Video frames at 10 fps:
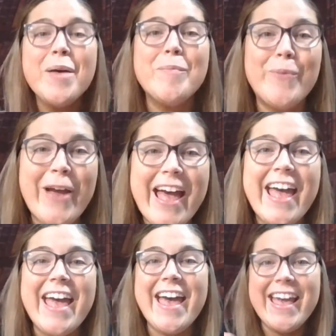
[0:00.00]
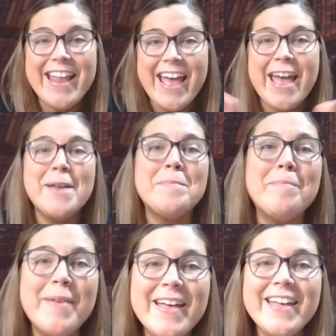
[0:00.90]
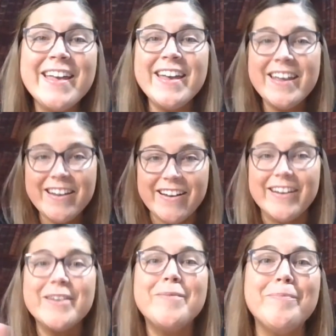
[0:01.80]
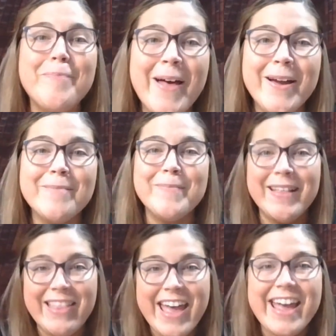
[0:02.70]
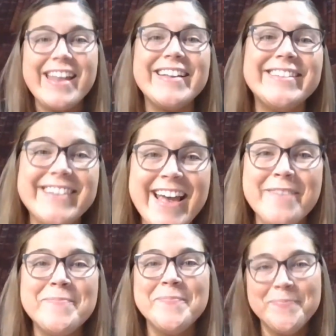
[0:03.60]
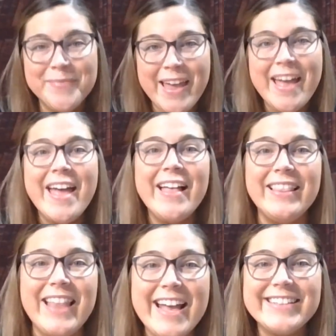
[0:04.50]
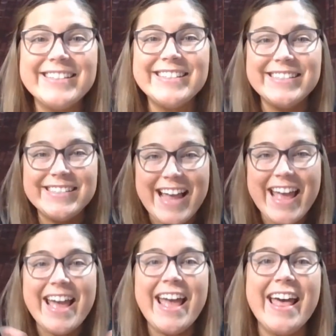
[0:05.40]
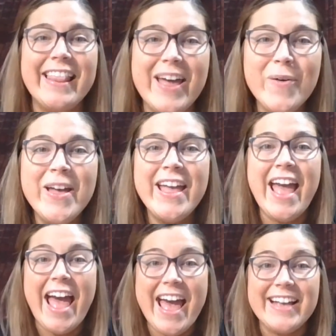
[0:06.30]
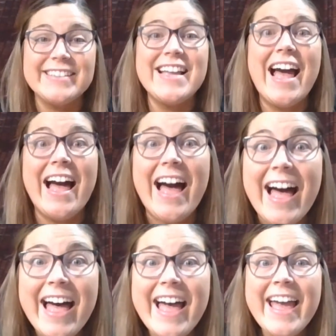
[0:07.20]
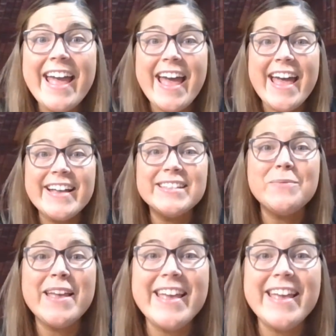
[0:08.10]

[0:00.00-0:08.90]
Bread and butter, marmalade and jam. Let's say hello as high as we